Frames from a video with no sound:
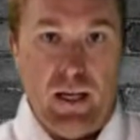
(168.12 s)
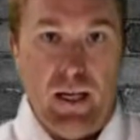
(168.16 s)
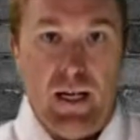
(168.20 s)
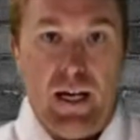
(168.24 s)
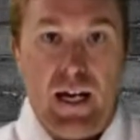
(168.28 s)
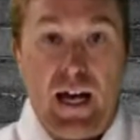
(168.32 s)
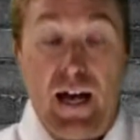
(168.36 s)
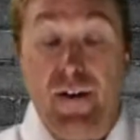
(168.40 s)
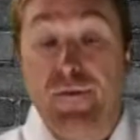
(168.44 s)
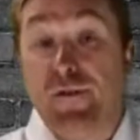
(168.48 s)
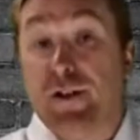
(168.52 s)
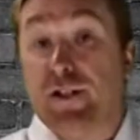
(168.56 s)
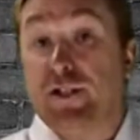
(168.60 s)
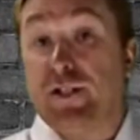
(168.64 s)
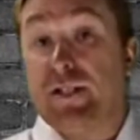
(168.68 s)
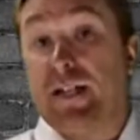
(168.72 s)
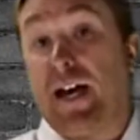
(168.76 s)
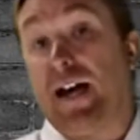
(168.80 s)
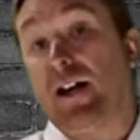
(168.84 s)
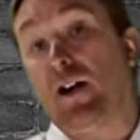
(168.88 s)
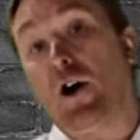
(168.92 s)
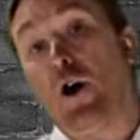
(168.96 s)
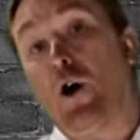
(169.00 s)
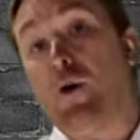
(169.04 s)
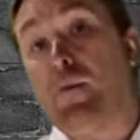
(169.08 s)
If we just had
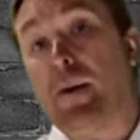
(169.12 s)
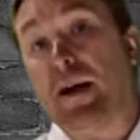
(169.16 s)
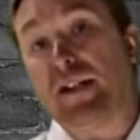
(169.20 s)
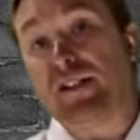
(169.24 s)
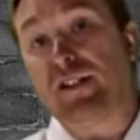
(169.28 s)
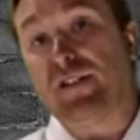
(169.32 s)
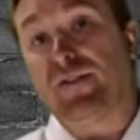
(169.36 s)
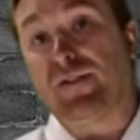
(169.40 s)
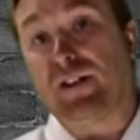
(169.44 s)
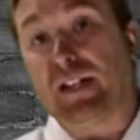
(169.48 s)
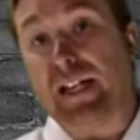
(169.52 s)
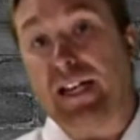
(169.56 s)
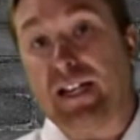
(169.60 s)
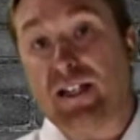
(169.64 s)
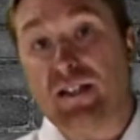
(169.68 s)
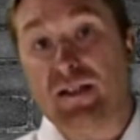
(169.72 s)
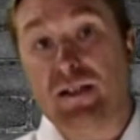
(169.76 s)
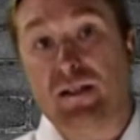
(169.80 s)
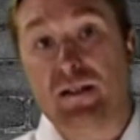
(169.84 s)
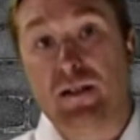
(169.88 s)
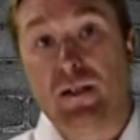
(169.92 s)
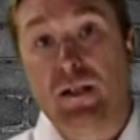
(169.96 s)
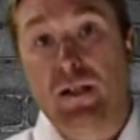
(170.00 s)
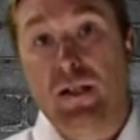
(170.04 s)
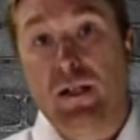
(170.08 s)
a whole bunch of links